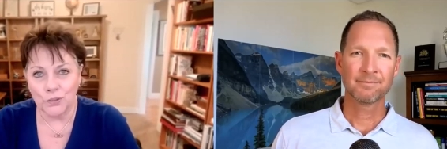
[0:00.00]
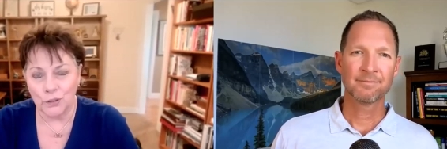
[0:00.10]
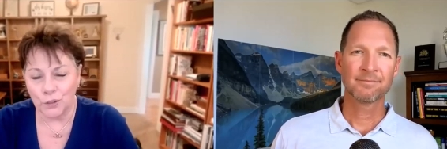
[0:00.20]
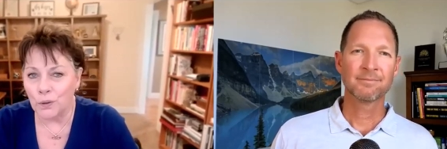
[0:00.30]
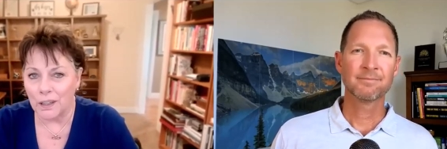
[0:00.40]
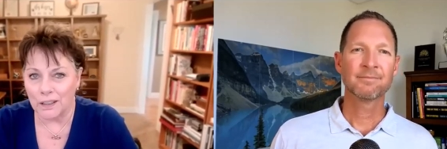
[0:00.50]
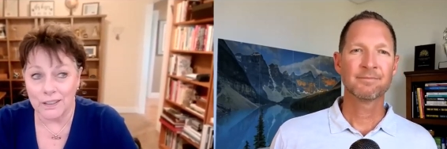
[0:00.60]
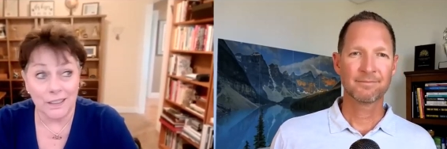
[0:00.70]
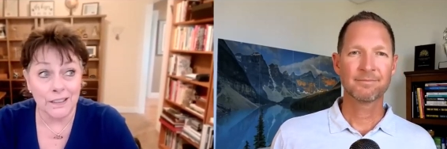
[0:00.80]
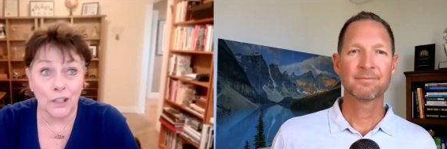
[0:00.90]
Speaker 1: to doing
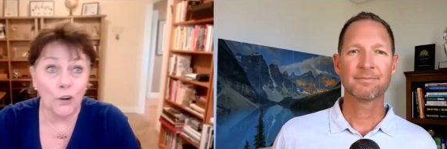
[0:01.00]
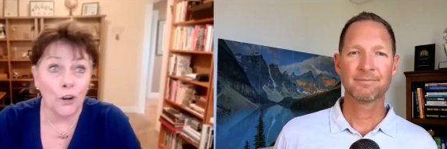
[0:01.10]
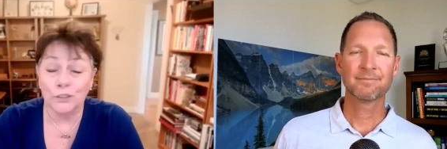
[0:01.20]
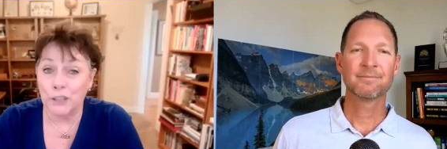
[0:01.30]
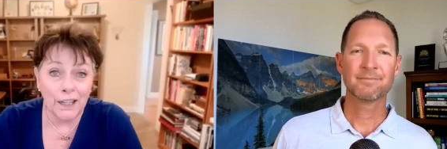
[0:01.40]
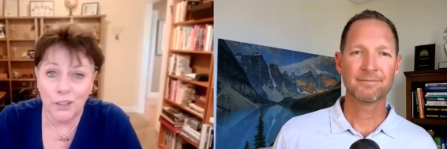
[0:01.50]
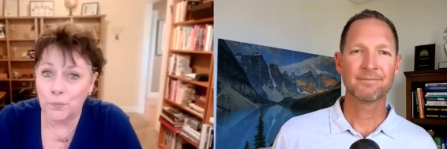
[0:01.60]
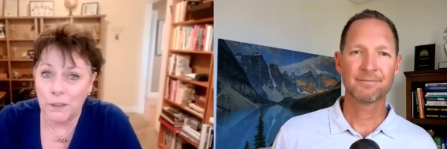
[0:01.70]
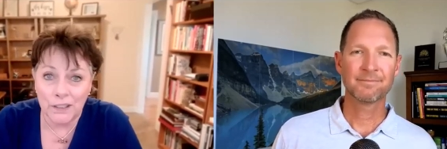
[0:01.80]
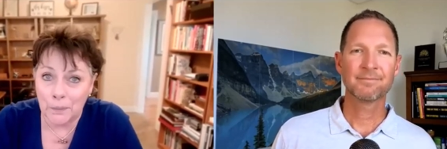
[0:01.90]
since it all
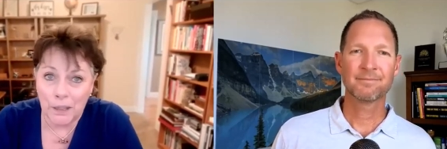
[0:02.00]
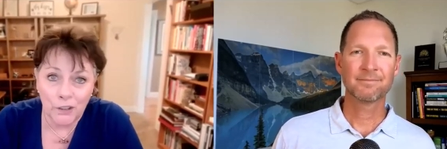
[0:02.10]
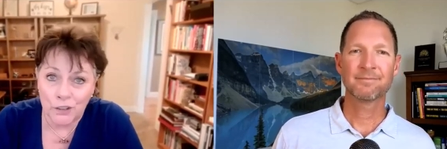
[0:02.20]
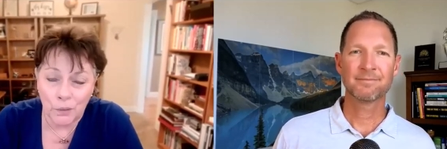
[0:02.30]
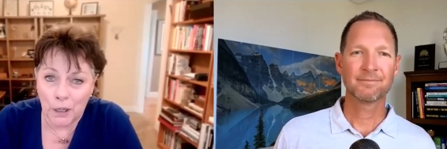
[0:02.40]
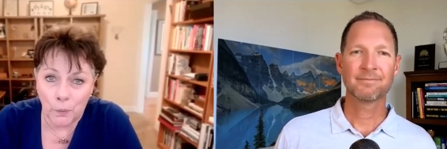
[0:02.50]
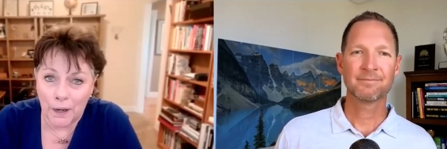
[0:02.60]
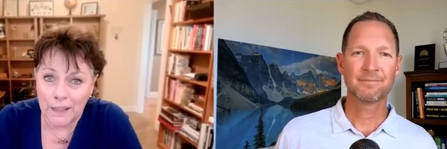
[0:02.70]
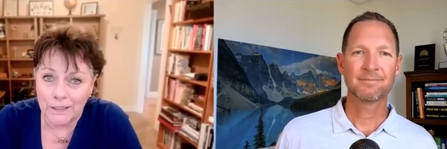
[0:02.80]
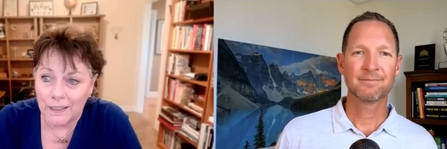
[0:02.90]
changed when subagency went
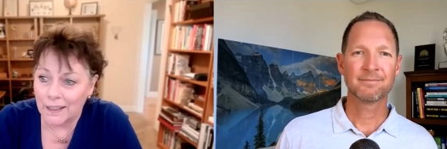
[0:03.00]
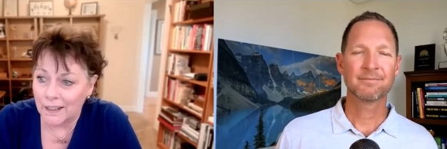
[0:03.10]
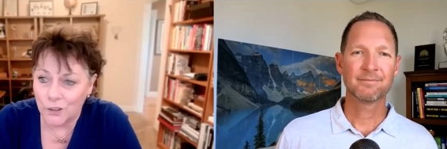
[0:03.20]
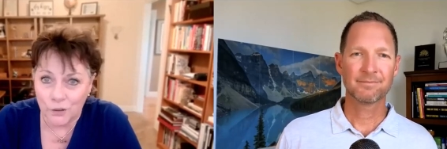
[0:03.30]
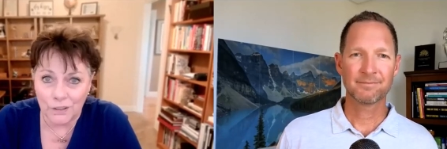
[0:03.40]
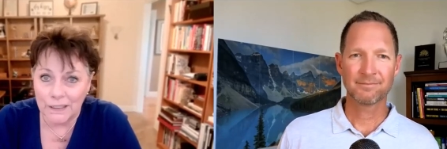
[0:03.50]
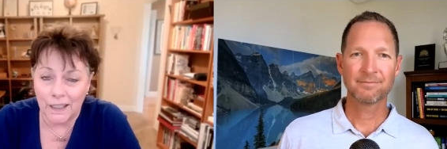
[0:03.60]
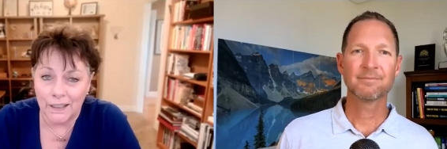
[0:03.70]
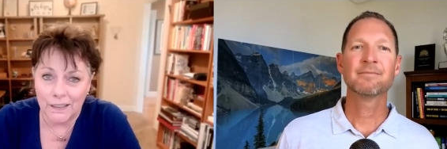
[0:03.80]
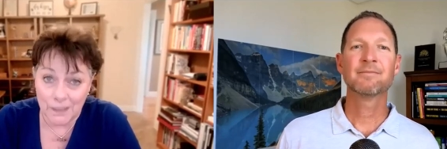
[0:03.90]
away in the late 80s, early
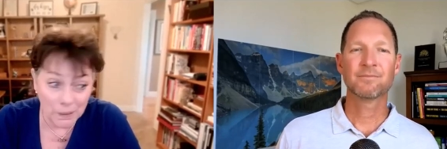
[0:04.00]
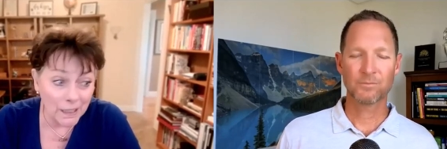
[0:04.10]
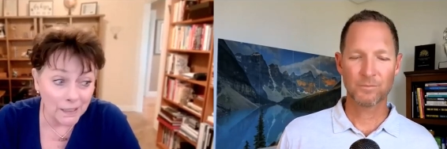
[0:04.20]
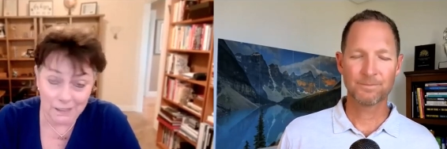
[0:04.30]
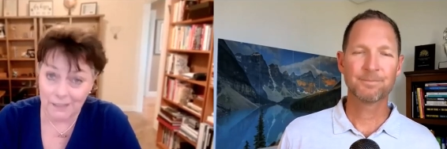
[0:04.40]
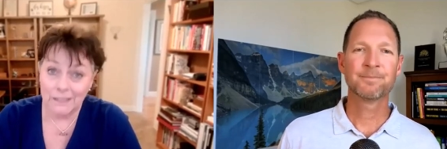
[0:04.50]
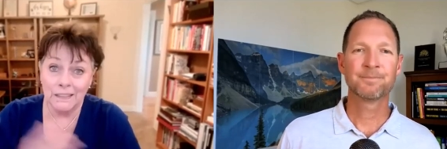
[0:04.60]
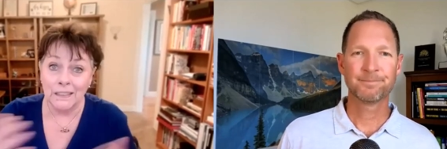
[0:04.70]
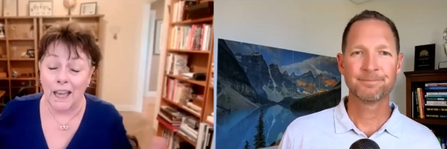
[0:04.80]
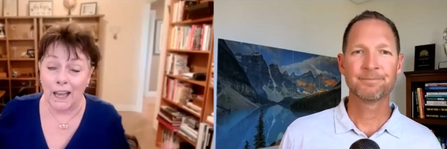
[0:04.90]
90s. I mean, that's
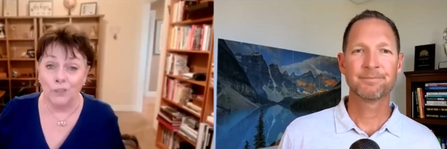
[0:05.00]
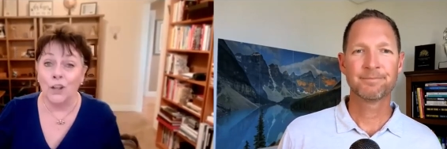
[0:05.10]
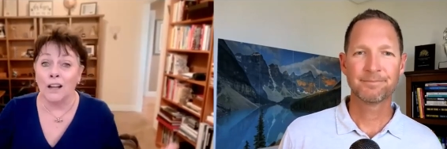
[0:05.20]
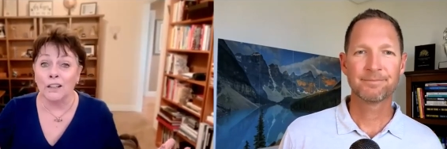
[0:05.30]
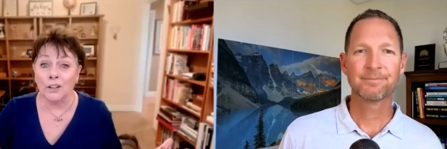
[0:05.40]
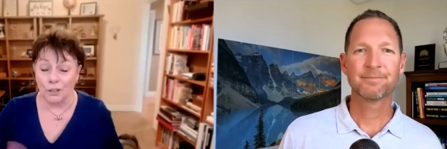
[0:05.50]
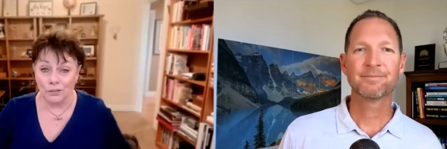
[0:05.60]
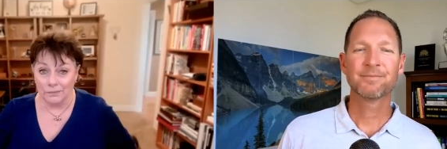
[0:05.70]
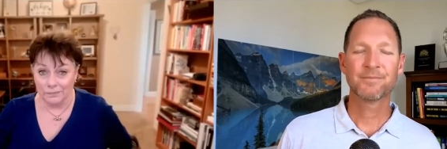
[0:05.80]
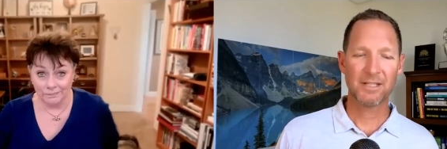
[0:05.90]
how long
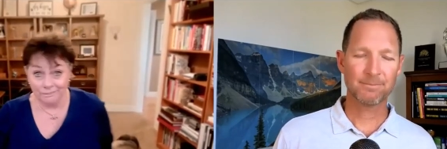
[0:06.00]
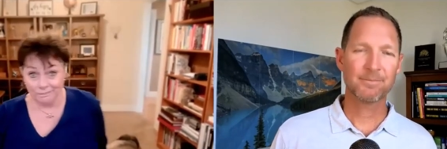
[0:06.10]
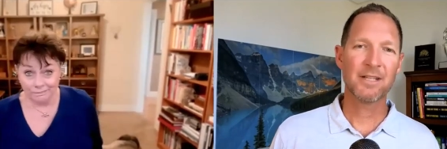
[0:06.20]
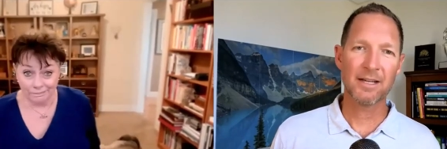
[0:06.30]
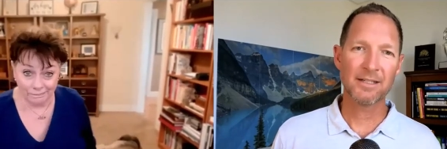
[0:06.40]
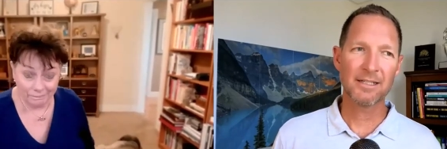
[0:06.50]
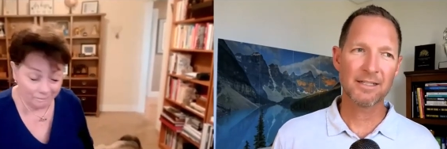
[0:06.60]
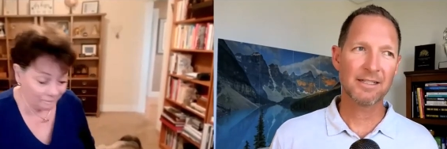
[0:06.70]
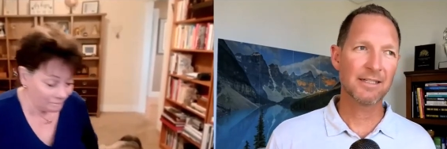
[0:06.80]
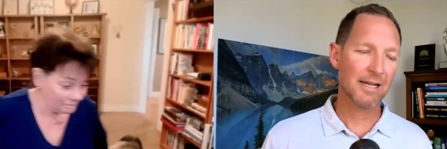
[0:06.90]
ago?
Speaker 2: Yep. Yeah,
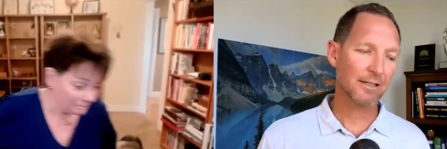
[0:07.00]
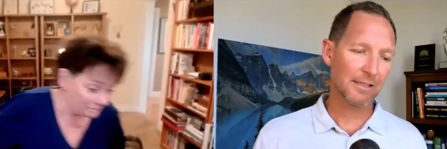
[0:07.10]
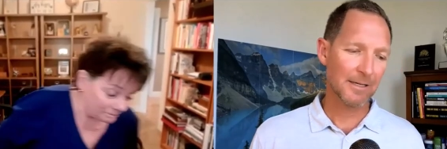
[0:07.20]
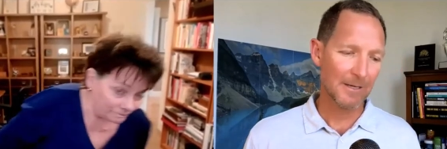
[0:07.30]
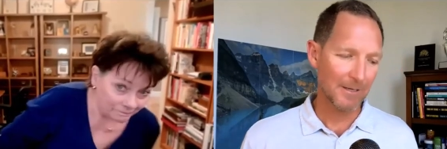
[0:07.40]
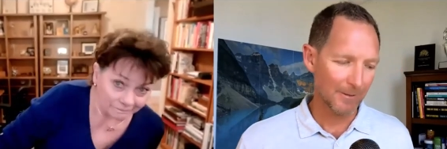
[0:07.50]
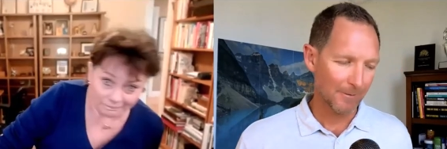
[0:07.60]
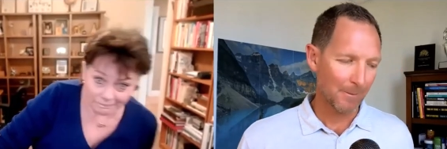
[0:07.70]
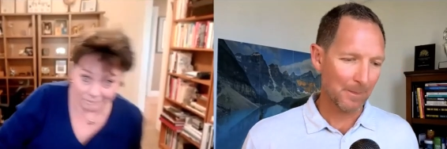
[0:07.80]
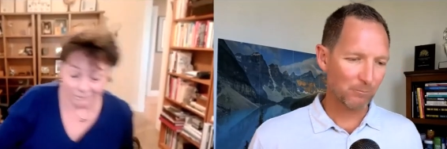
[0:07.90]
it's exactly.
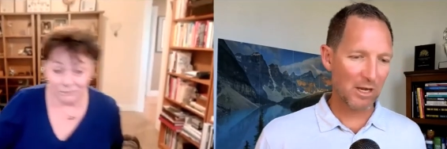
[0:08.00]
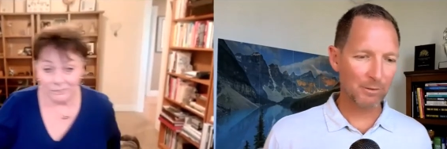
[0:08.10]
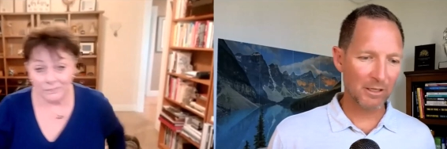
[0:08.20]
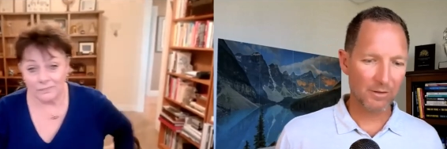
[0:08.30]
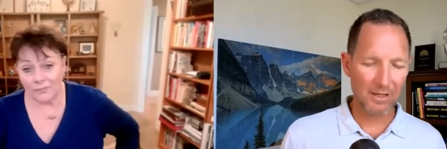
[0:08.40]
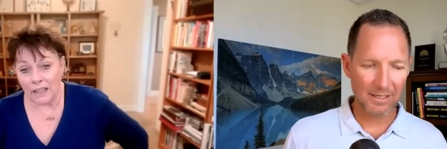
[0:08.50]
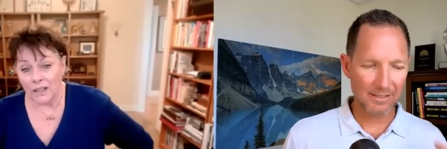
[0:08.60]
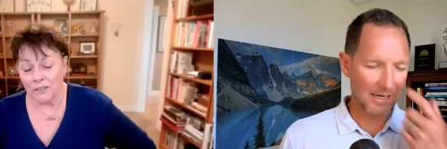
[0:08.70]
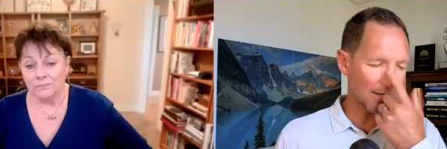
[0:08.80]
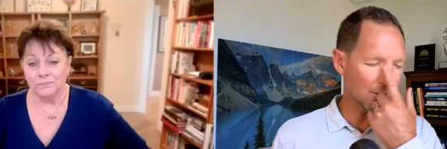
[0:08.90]
A couple other
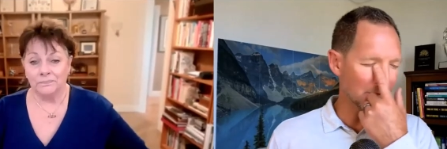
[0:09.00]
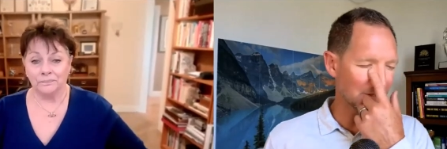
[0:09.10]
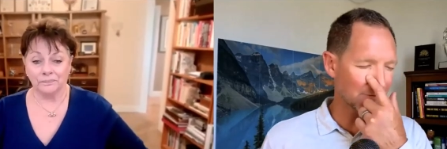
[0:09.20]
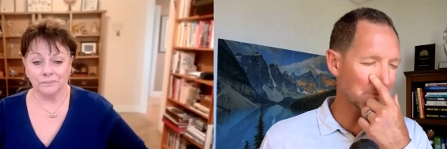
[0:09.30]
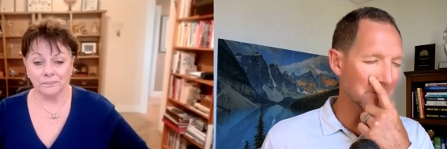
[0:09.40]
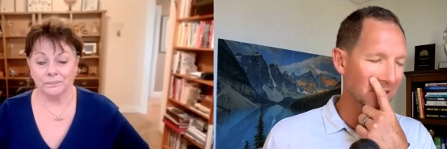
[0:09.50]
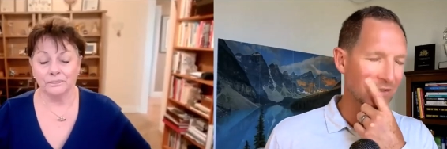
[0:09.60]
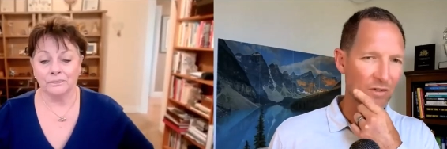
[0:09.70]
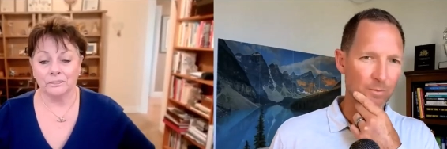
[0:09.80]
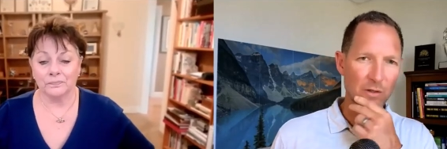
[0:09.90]
things that I noticed for
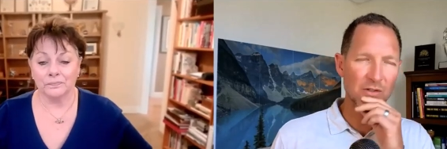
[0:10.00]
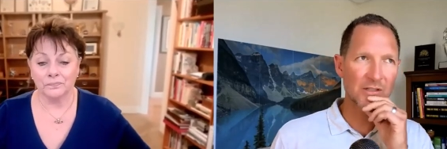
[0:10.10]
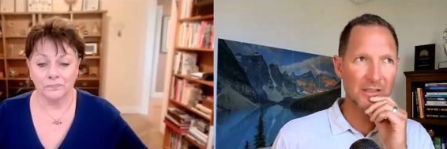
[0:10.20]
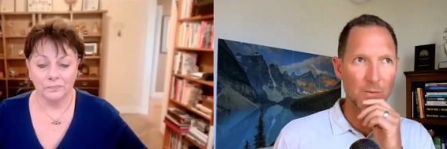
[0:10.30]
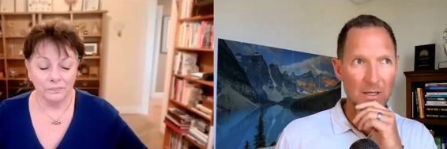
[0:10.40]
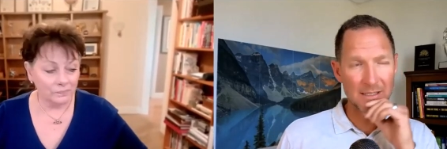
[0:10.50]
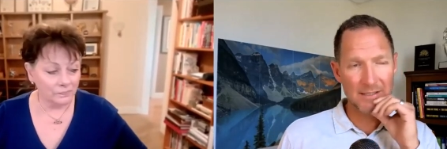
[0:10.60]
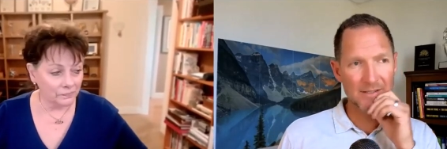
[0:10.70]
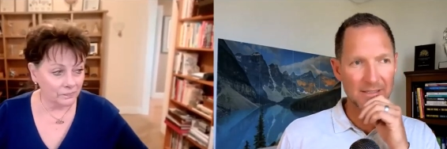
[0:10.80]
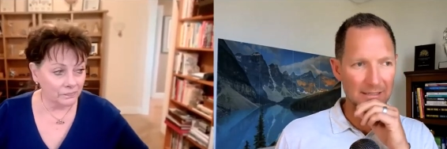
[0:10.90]
me just personally
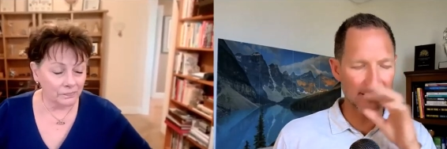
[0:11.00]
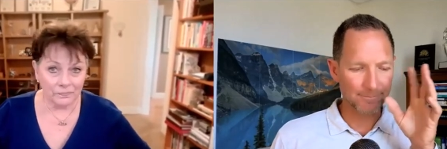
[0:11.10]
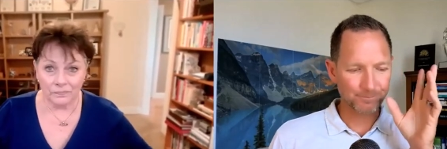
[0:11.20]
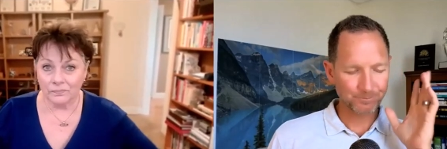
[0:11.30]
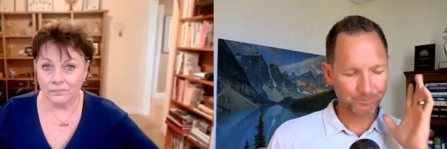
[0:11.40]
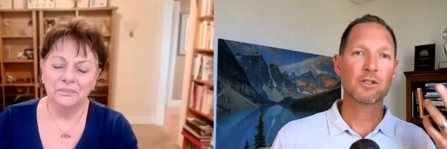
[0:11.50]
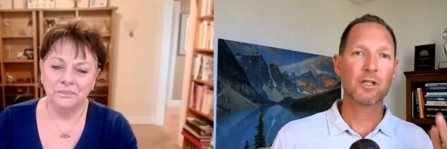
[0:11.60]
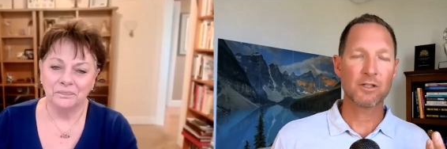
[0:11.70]
was um, T-